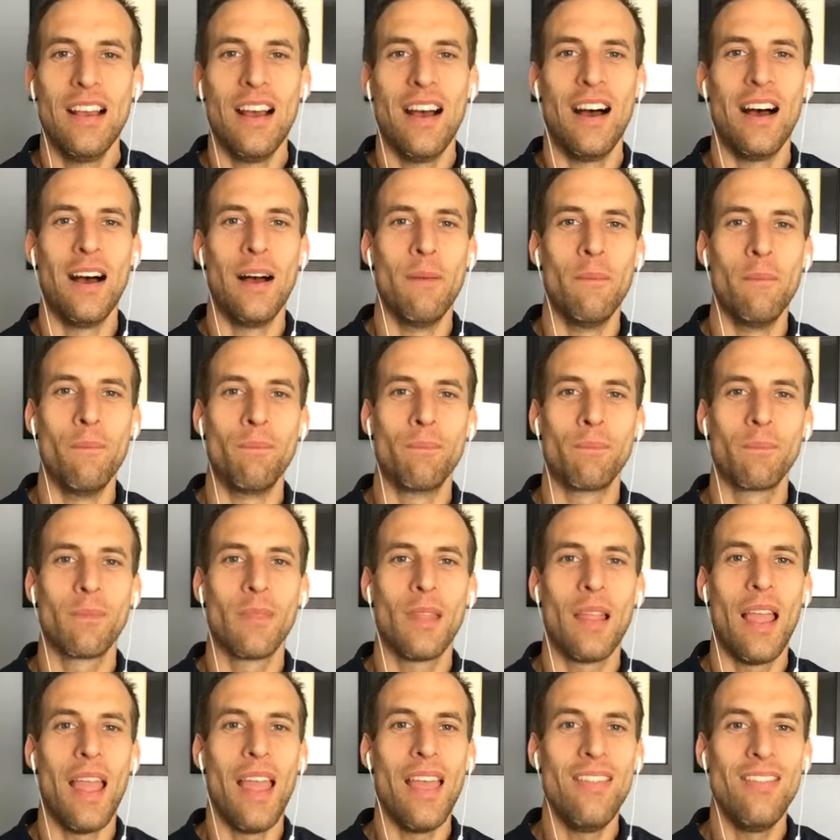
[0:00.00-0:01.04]
Um,
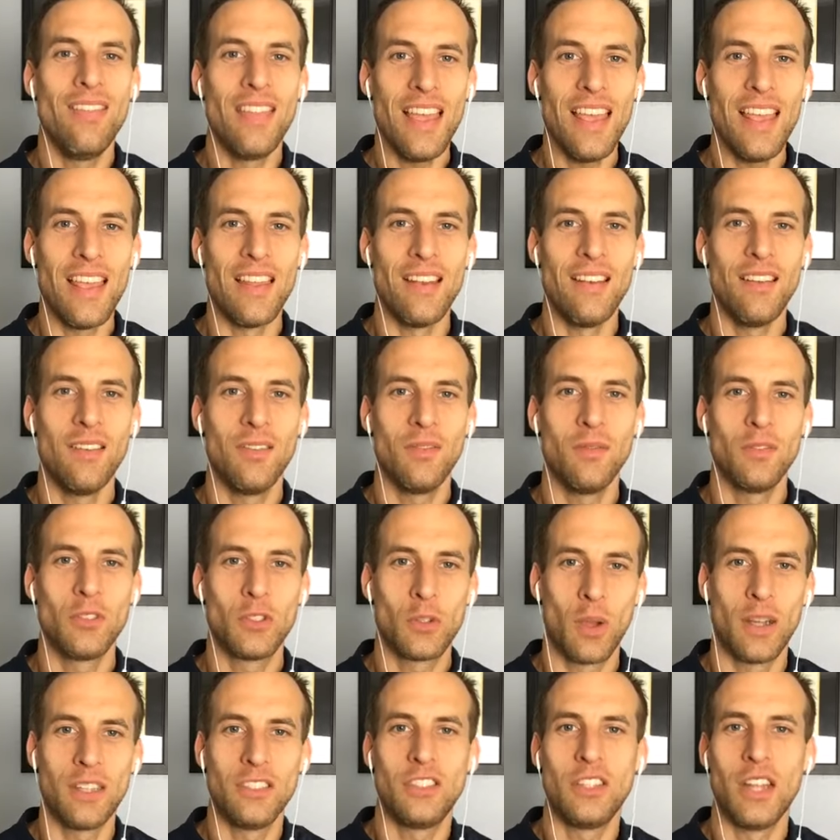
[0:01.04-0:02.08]
And then,
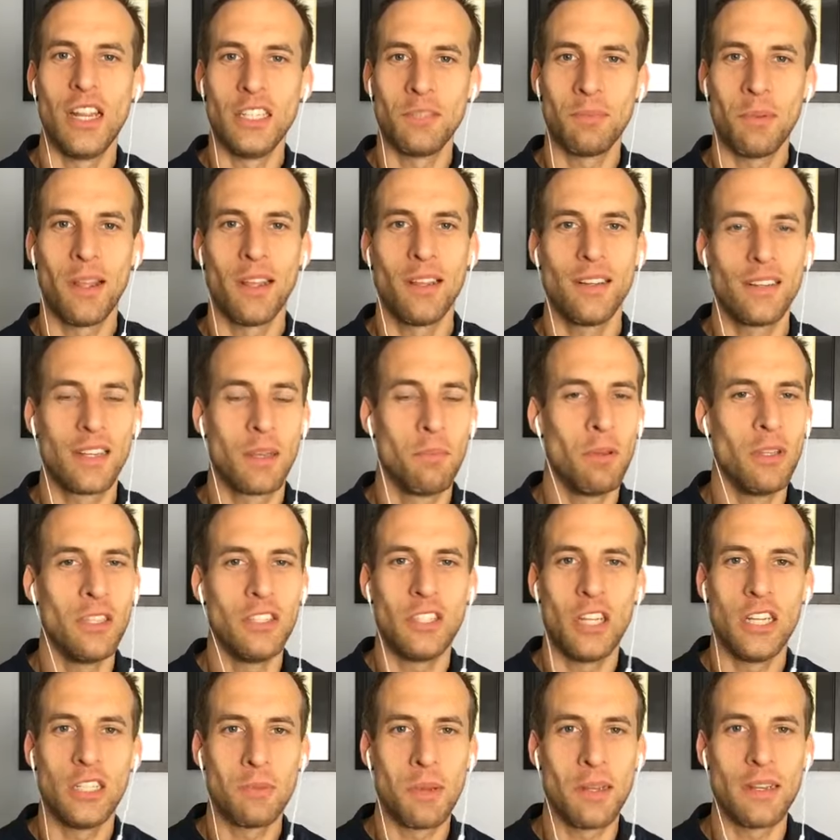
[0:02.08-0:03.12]
so I changed my, completely
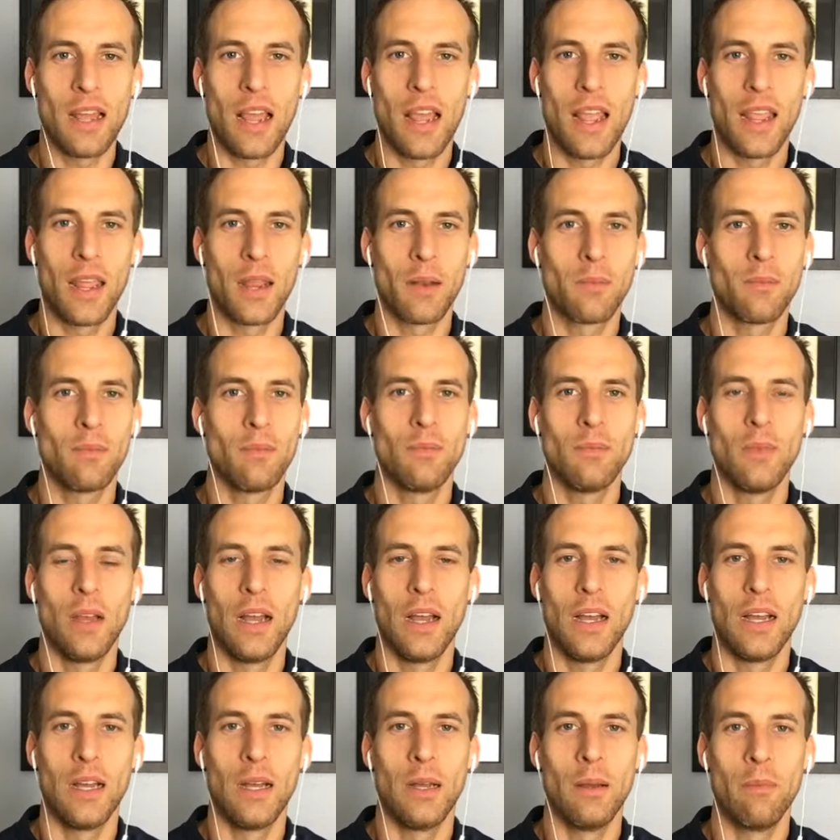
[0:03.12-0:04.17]
changed my diet,
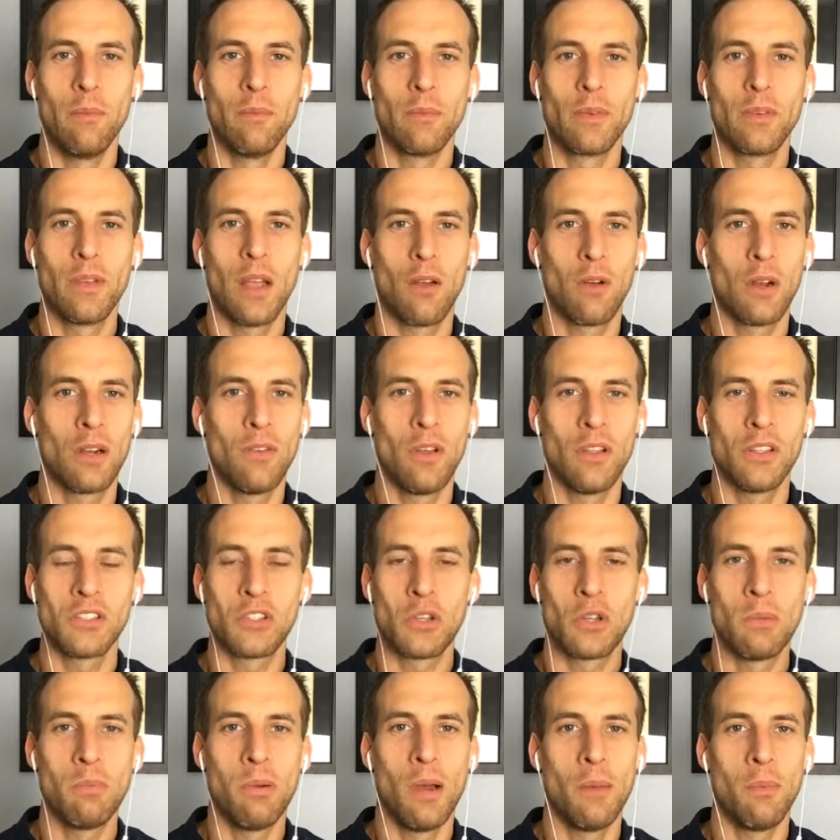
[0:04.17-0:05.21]
um, got rid of all the
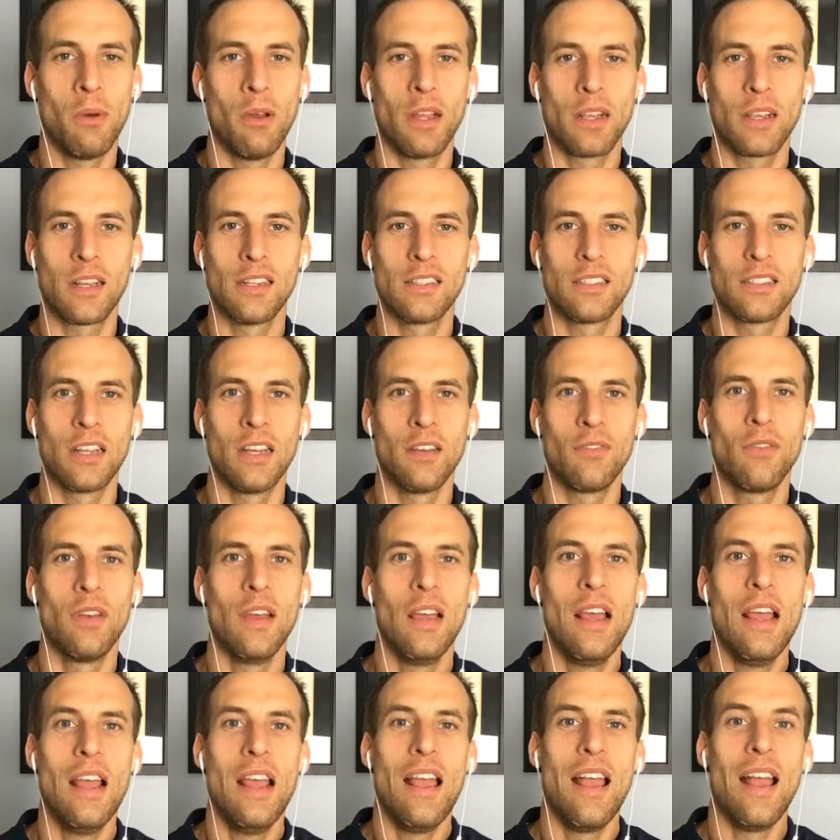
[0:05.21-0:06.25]
soda pop, all that kind of stuff.
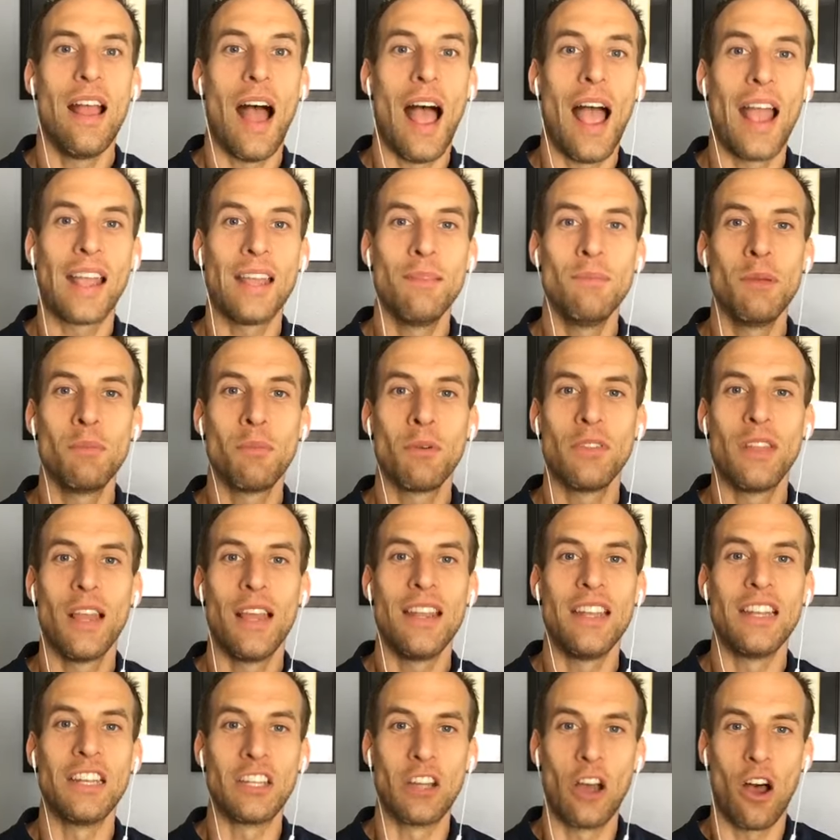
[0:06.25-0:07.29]
I can remember
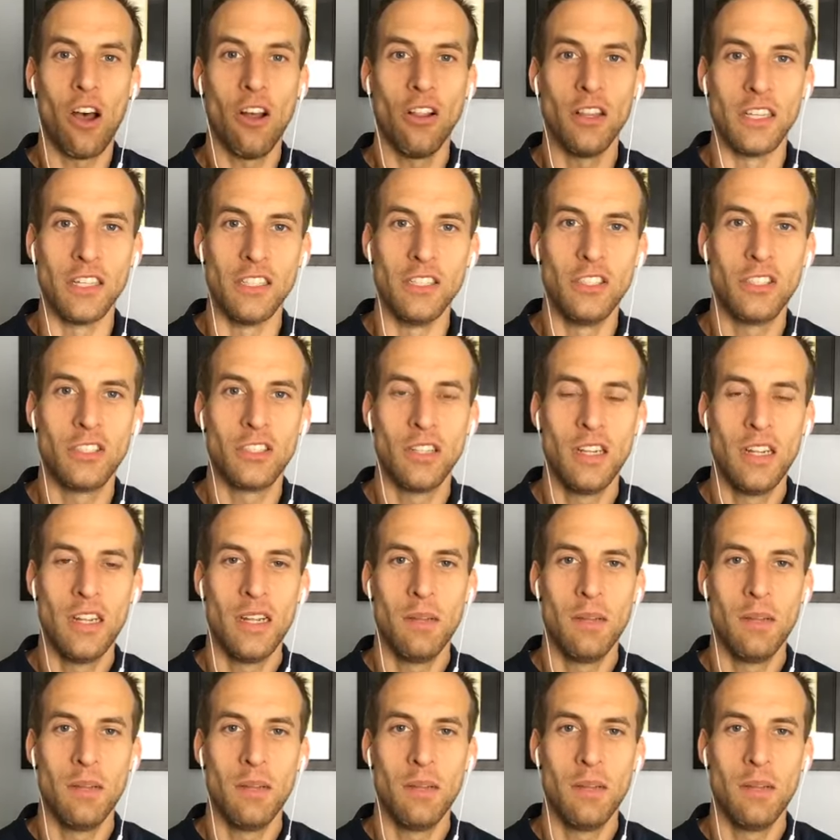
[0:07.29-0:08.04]
then in college